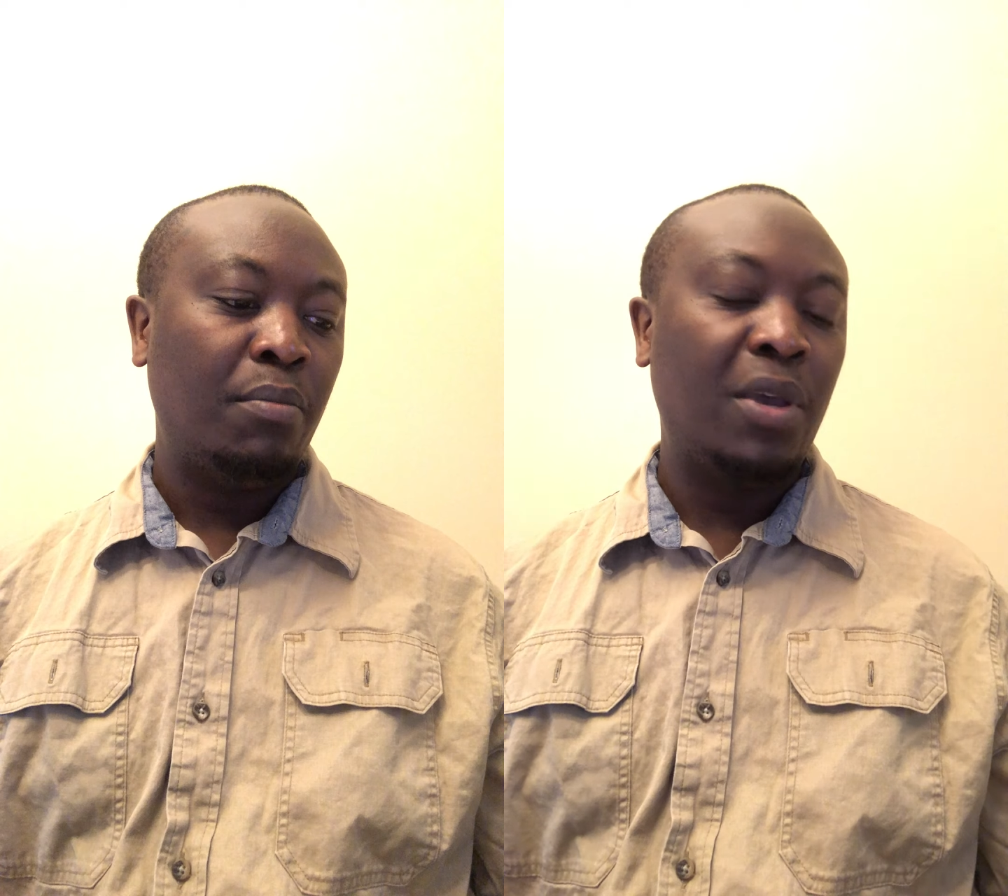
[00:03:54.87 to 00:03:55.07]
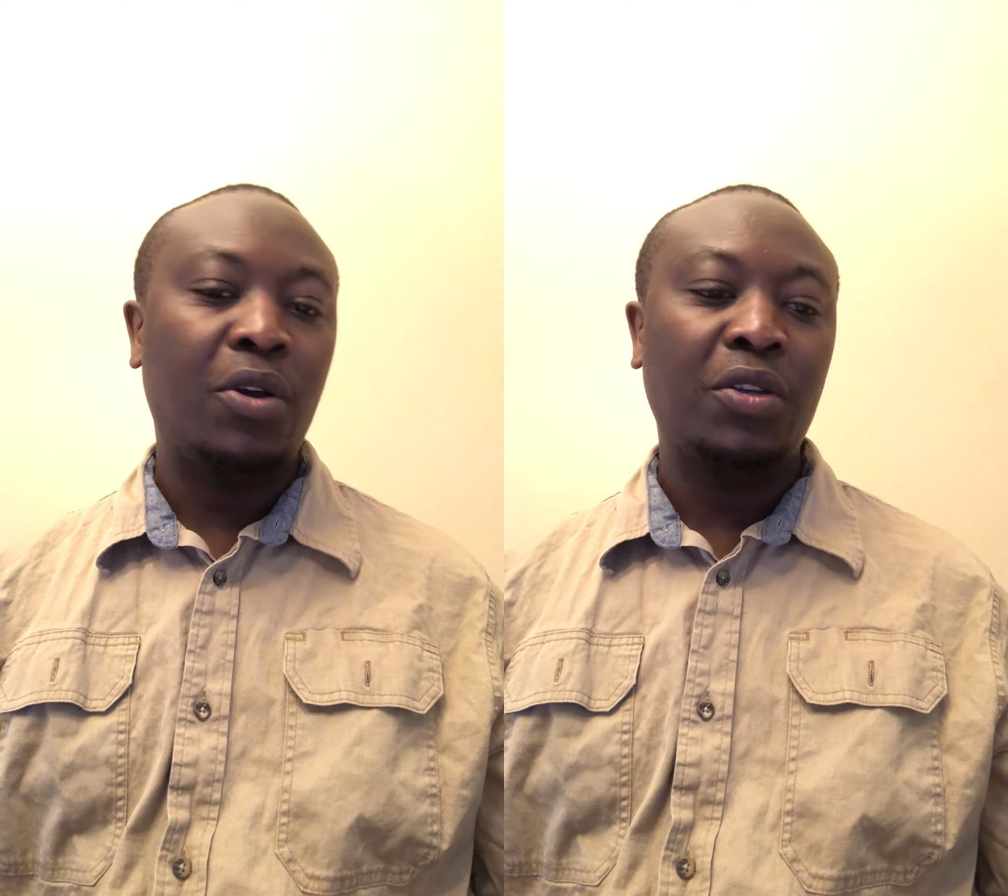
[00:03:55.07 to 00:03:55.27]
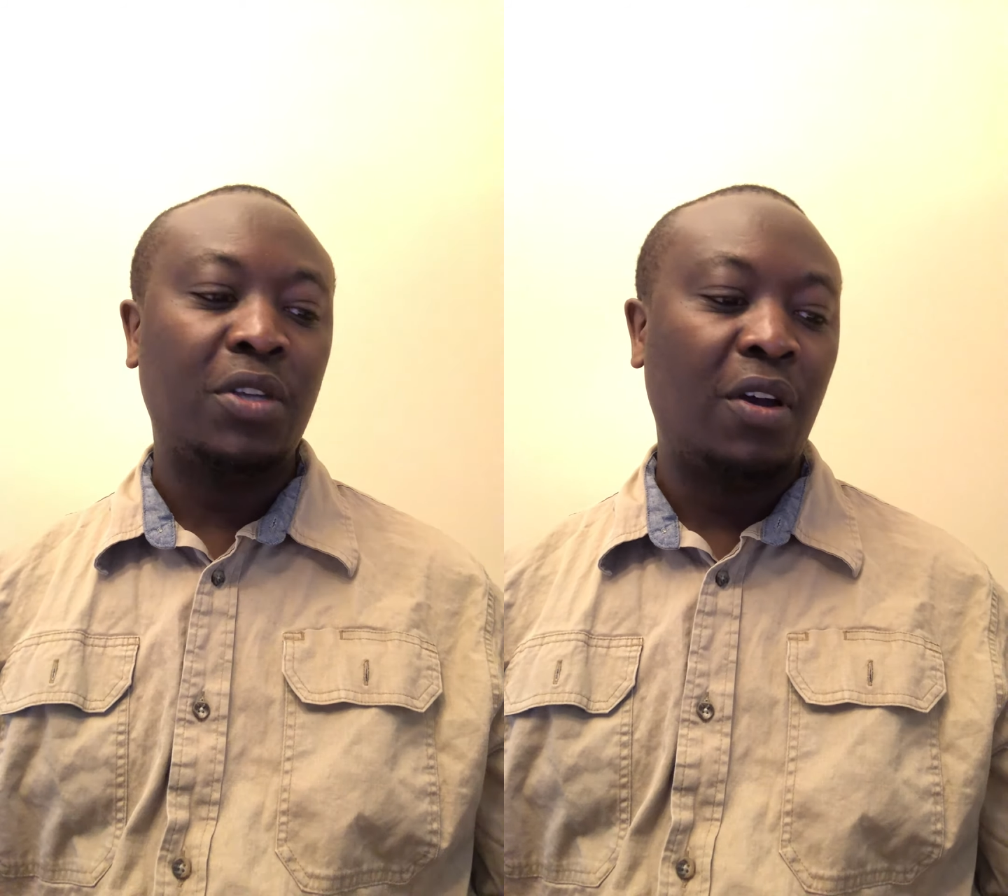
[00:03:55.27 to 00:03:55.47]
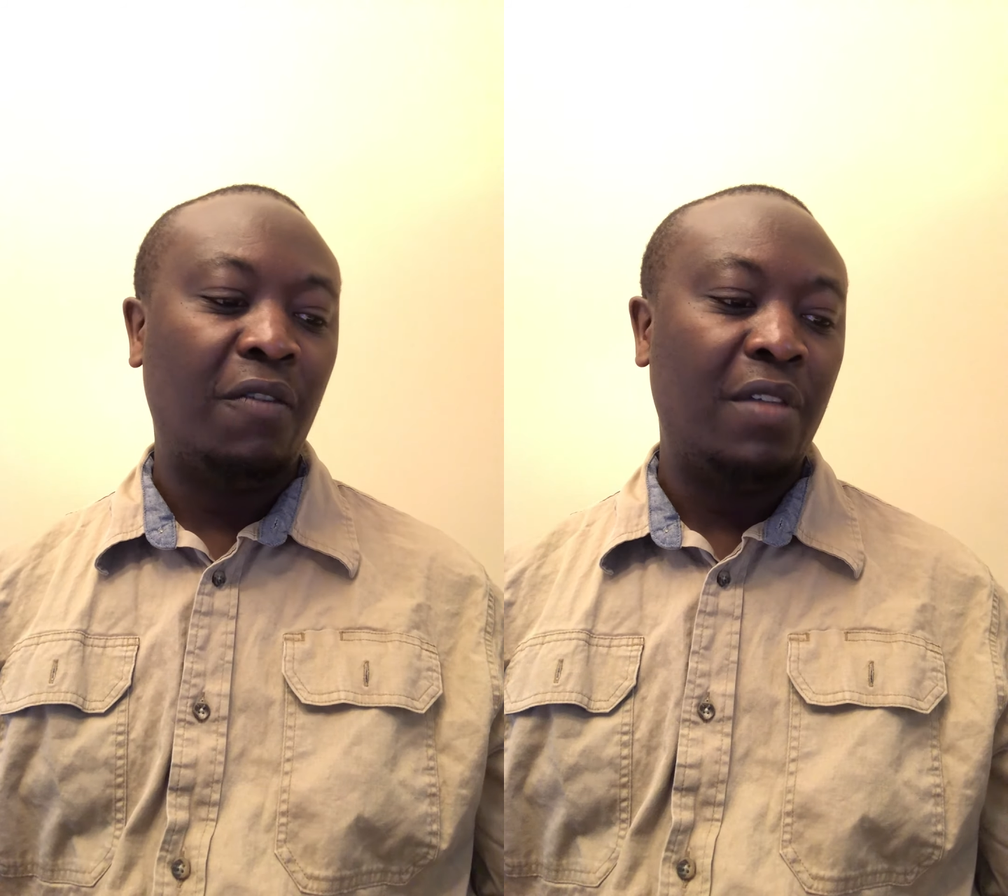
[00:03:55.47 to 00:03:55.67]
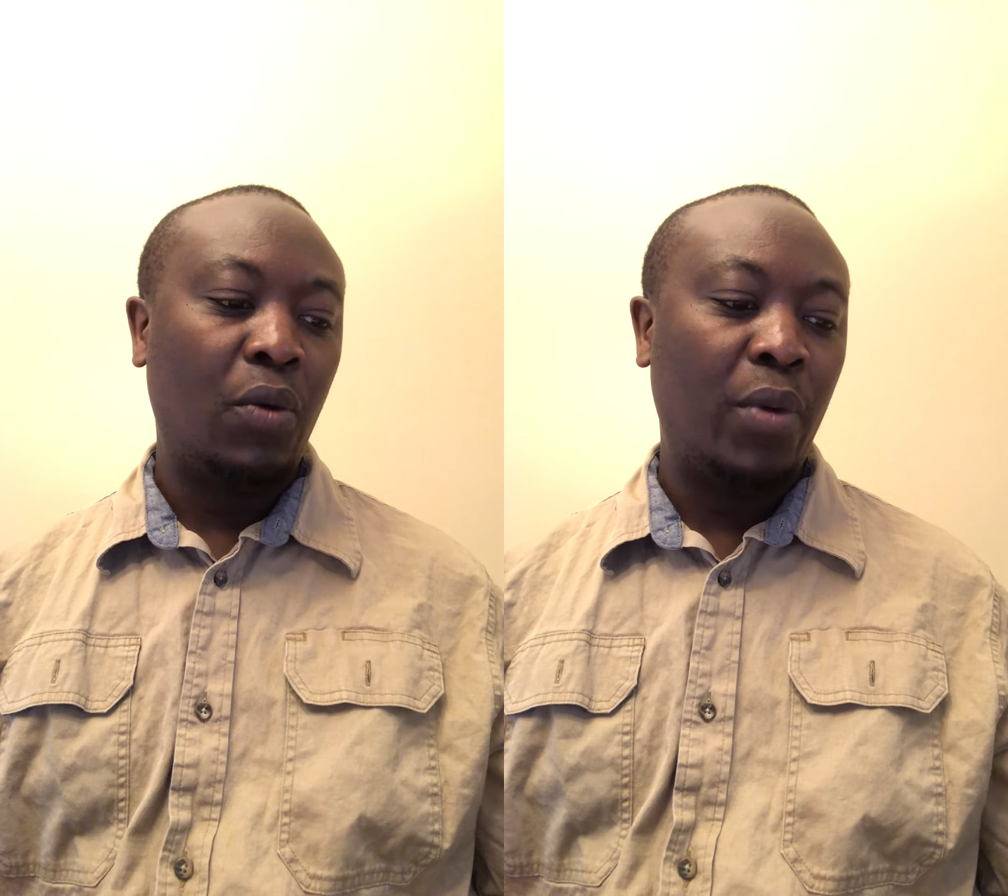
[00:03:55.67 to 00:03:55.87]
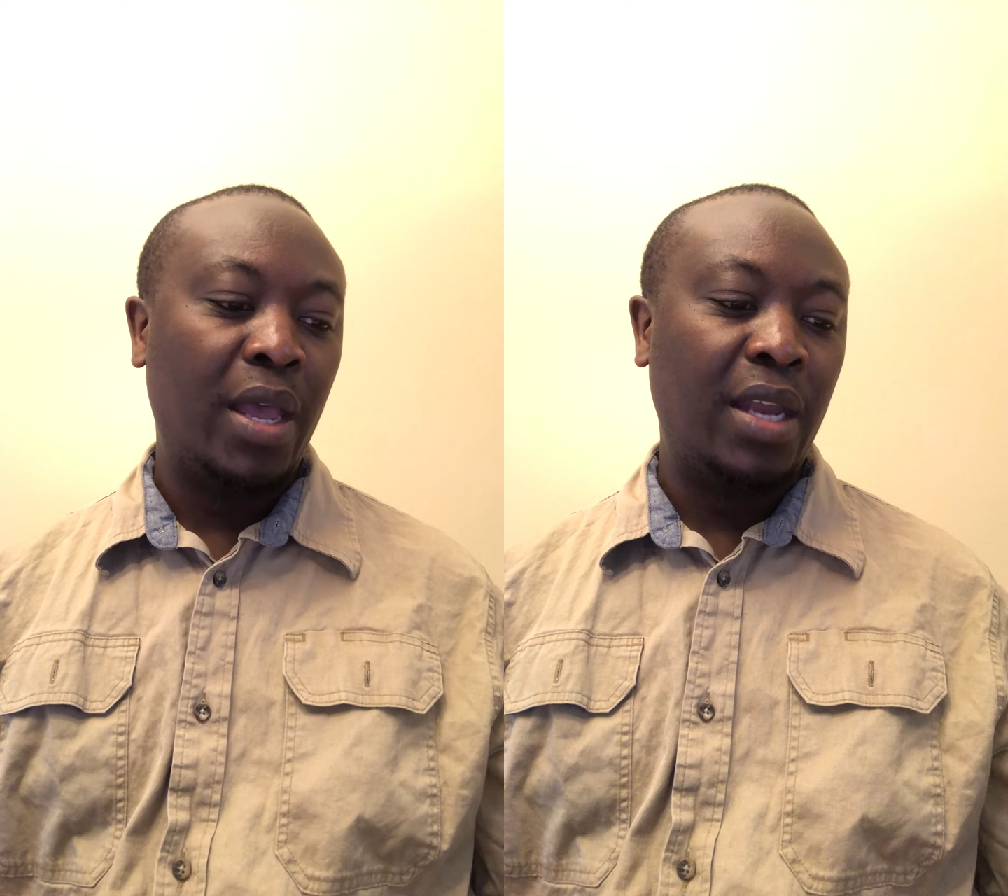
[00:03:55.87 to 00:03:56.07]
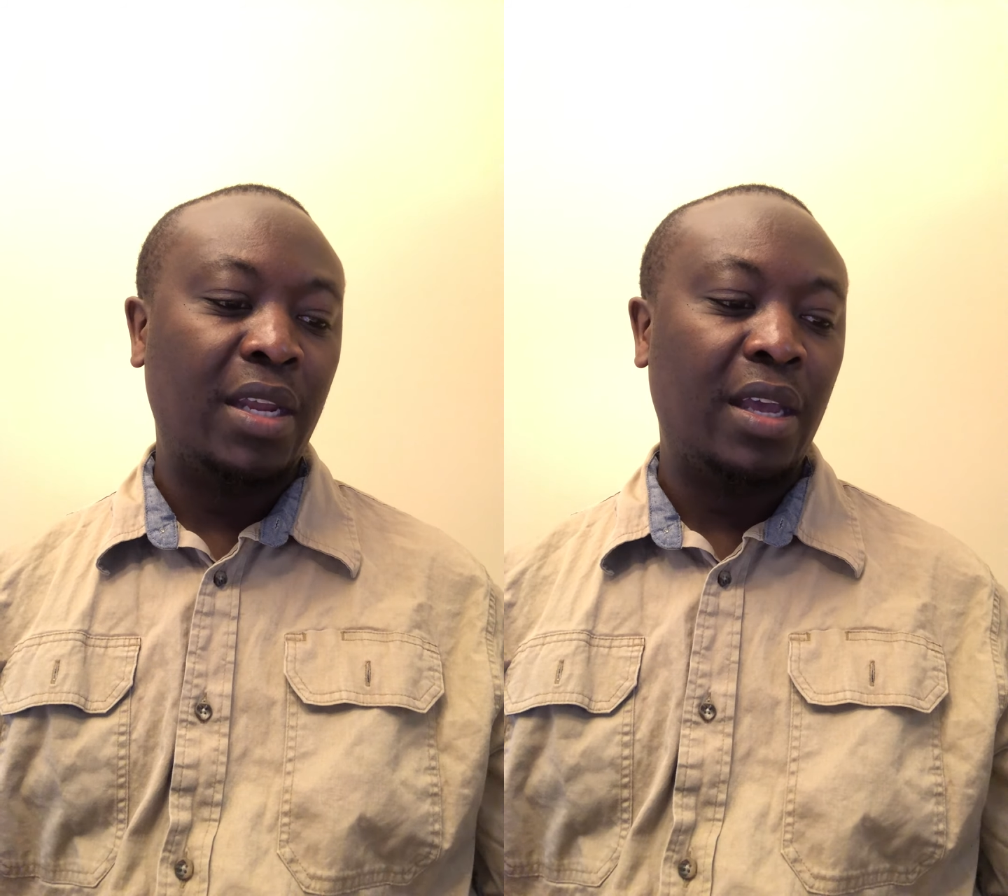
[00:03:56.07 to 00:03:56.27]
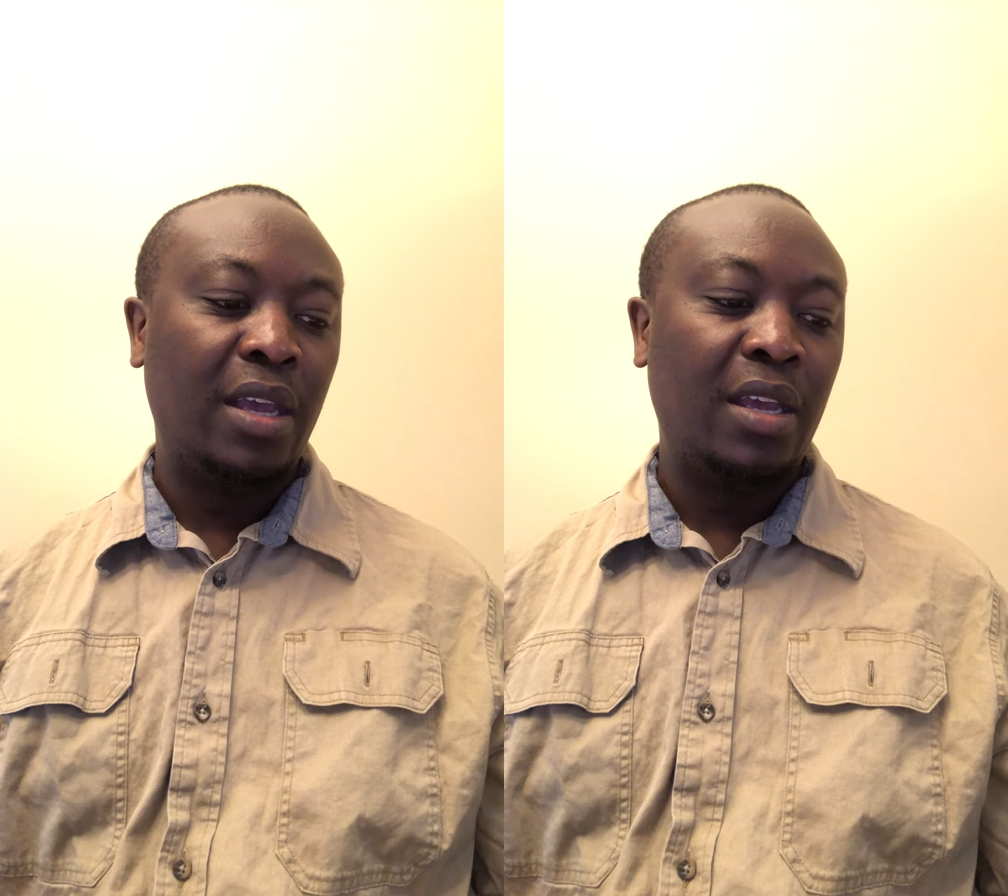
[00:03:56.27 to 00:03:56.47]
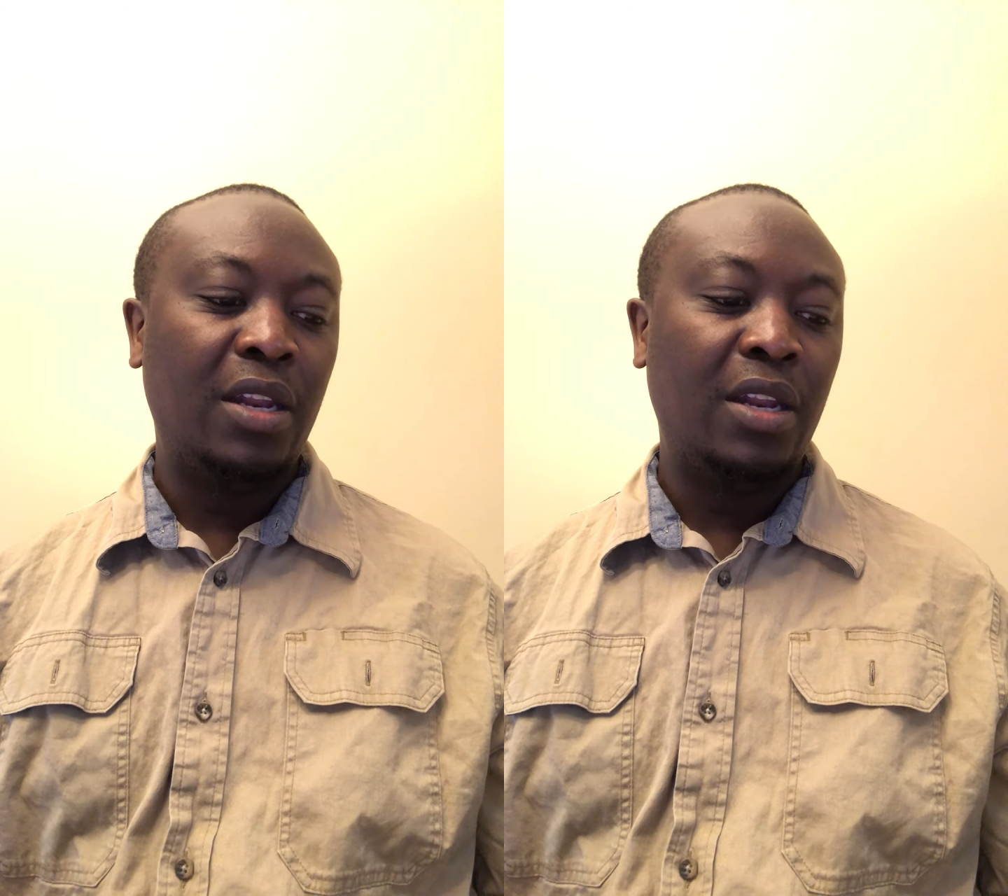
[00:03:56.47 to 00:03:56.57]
because of the way it